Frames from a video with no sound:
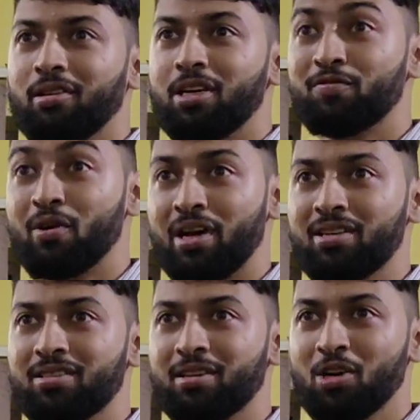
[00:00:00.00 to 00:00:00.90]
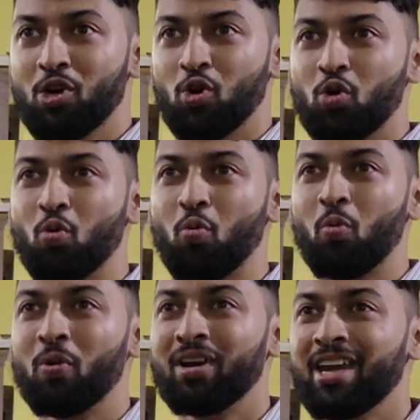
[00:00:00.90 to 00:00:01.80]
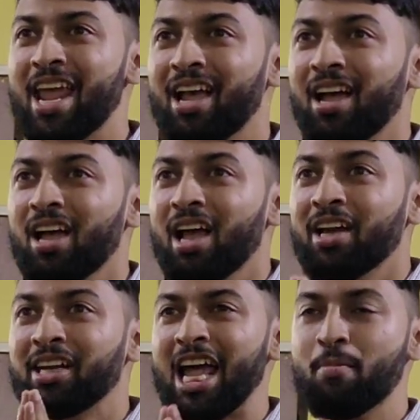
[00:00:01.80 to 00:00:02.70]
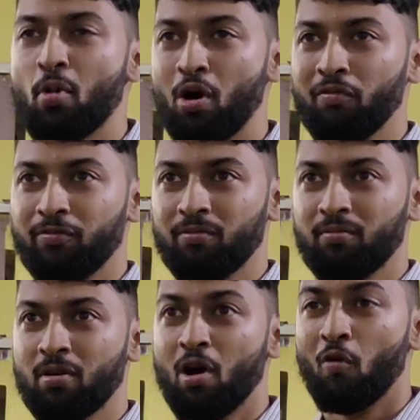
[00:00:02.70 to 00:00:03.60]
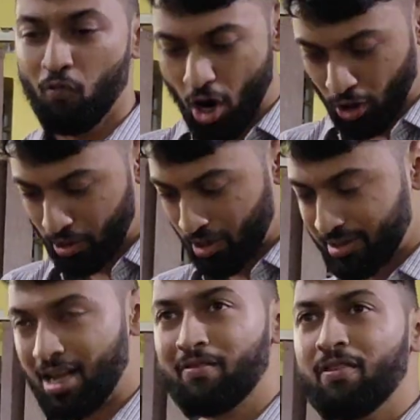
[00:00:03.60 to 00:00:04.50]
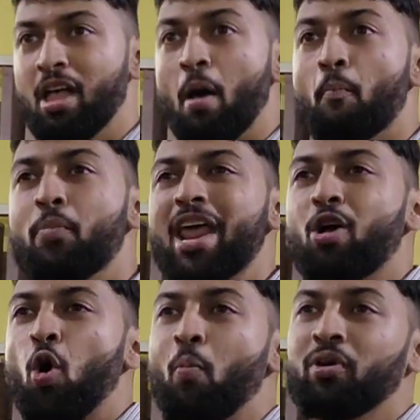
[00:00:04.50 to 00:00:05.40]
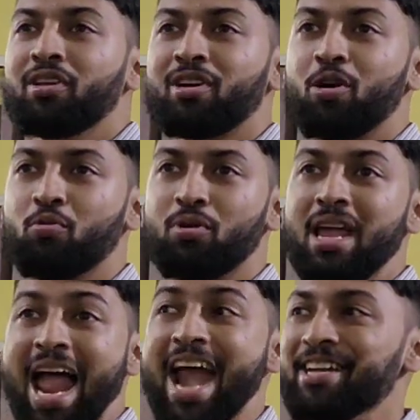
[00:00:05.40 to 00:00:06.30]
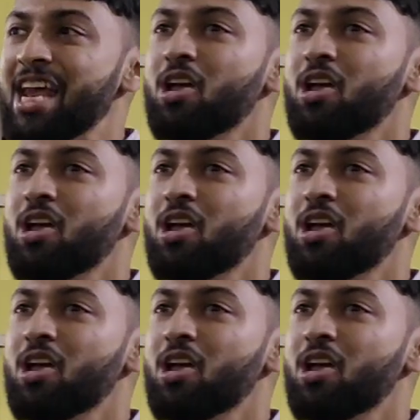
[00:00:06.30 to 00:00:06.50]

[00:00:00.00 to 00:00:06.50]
is for us to take time off, work on yourself, break open the cocoon and tell